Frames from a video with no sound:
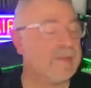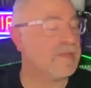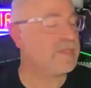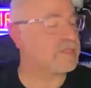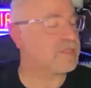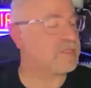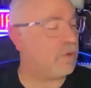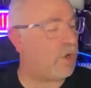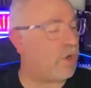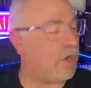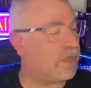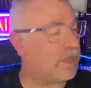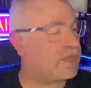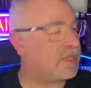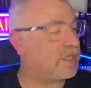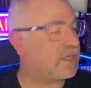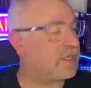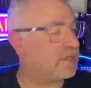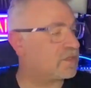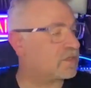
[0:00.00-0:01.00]
So I
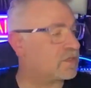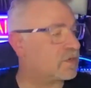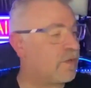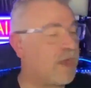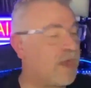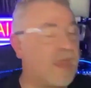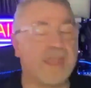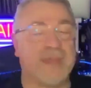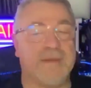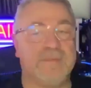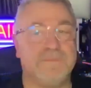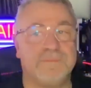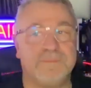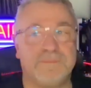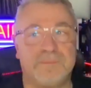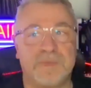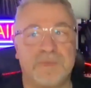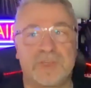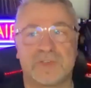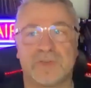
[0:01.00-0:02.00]
think it's great
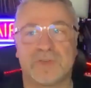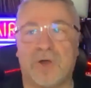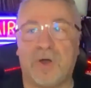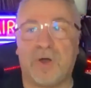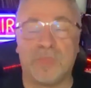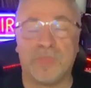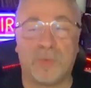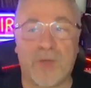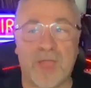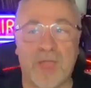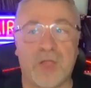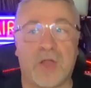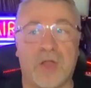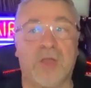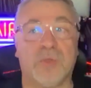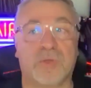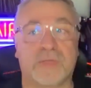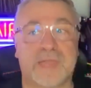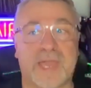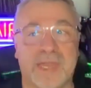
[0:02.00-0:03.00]
because the way I
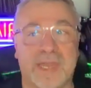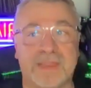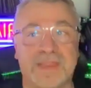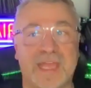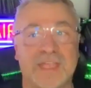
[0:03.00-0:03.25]
look at it,